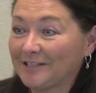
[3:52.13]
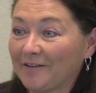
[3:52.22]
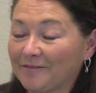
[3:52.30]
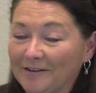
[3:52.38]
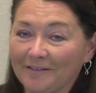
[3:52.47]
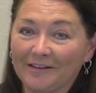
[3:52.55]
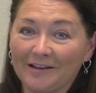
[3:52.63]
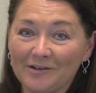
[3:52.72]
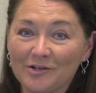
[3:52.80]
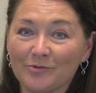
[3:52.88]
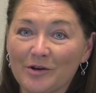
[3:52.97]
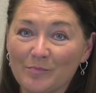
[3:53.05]
Definitely
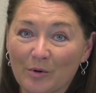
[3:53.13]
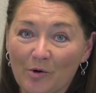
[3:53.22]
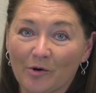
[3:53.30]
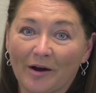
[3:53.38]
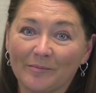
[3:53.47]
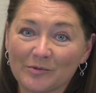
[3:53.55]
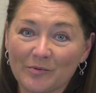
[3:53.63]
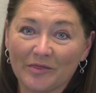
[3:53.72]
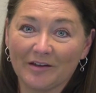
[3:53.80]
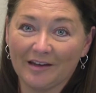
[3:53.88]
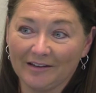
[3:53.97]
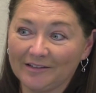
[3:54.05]
doing programs with
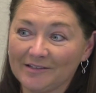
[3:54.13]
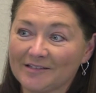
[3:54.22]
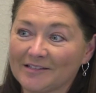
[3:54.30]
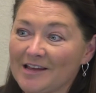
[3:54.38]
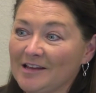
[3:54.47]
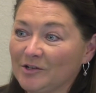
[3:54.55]
the kids,